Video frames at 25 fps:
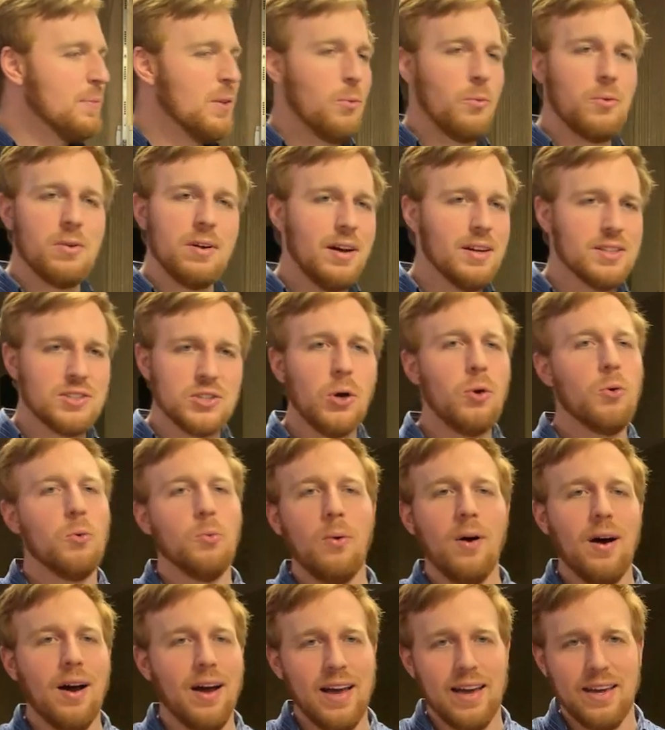We're not told
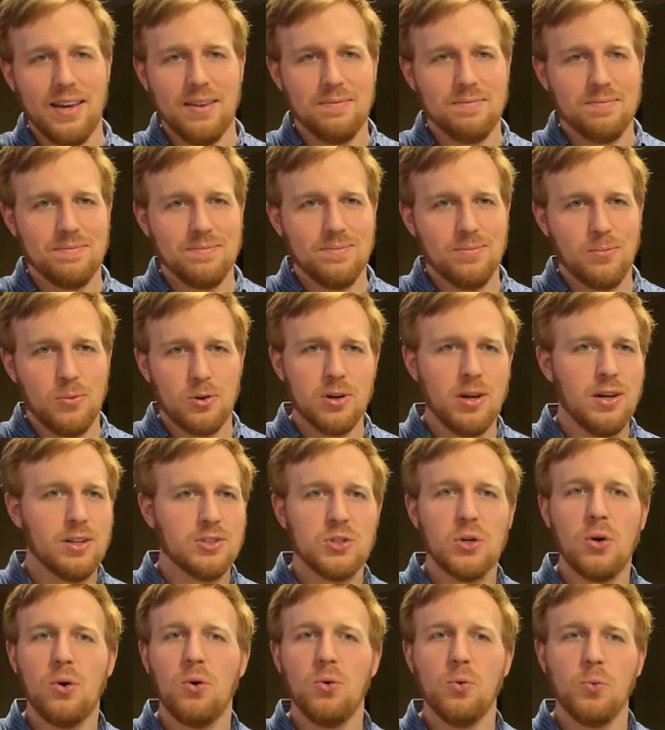why. We're not
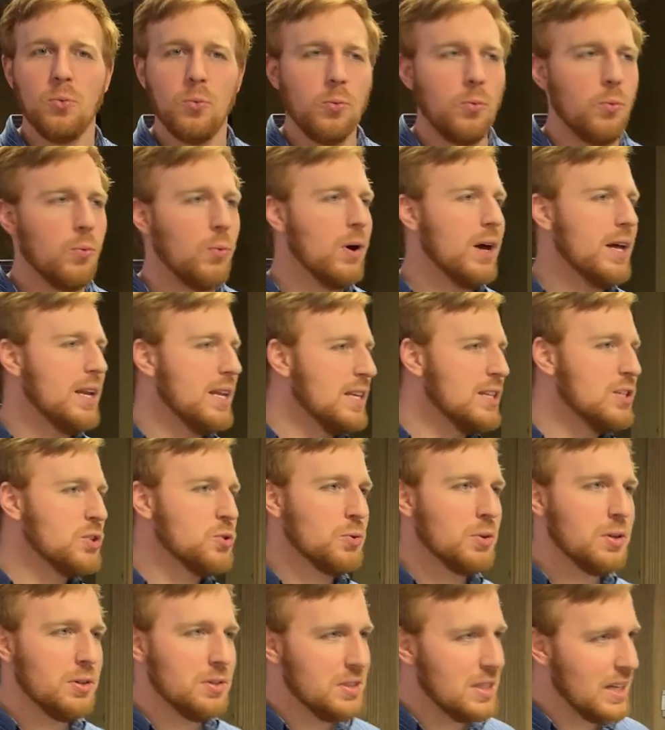told what
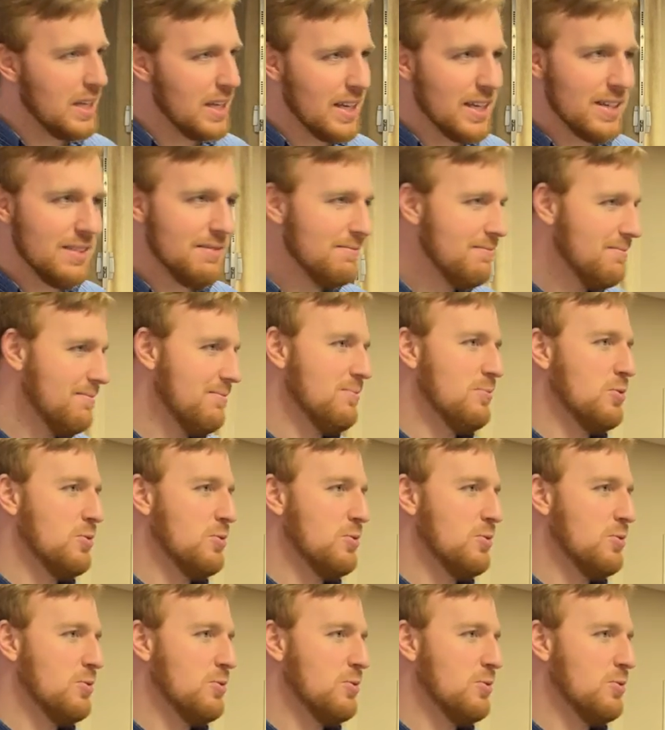Israel did.